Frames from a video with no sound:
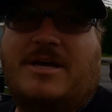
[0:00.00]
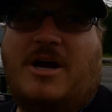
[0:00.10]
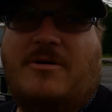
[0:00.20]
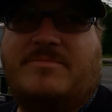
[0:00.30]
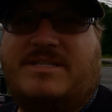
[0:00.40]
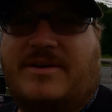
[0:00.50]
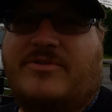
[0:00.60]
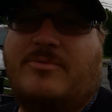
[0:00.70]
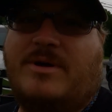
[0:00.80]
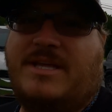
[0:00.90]

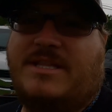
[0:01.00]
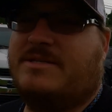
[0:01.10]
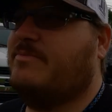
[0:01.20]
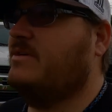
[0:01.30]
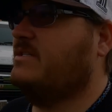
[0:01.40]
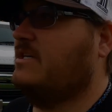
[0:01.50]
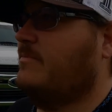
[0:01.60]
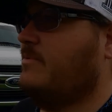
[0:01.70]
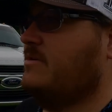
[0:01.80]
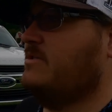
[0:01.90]
Definitely want to hit this place
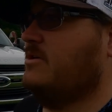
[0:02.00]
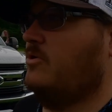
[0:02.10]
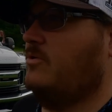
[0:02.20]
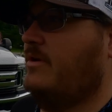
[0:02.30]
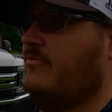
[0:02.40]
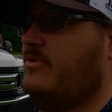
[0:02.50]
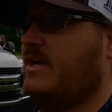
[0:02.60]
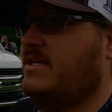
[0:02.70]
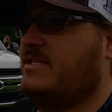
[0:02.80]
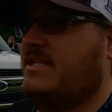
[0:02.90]
up. So if you
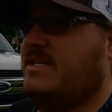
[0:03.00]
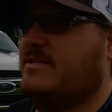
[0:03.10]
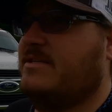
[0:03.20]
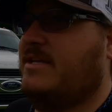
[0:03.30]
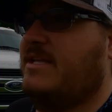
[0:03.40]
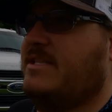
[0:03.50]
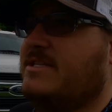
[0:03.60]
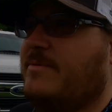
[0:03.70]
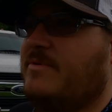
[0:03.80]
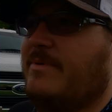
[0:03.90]
guys hit
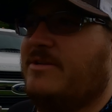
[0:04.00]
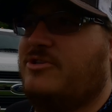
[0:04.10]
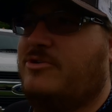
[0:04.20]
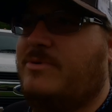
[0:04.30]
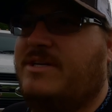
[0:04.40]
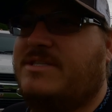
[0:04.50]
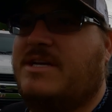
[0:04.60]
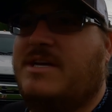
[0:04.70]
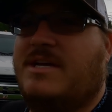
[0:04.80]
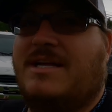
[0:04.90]
this up in about 2 weeks,
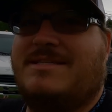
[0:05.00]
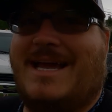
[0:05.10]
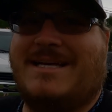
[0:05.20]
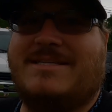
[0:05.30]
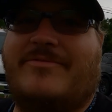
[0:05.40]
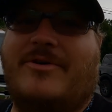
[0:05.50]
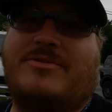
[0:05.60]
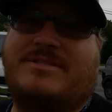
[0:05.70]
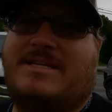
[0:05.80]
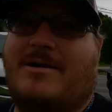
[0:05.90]
tag some
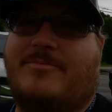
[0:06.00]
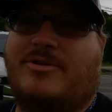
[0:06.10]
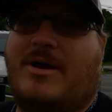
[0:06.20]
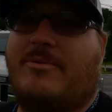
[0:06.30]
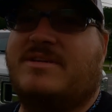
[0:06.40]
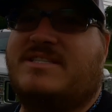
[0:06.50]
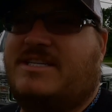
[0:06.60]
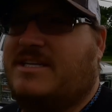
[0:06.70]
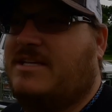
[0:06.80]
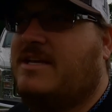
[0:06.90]
photos down below. I want to
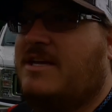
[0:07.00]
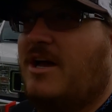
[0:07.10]
see it.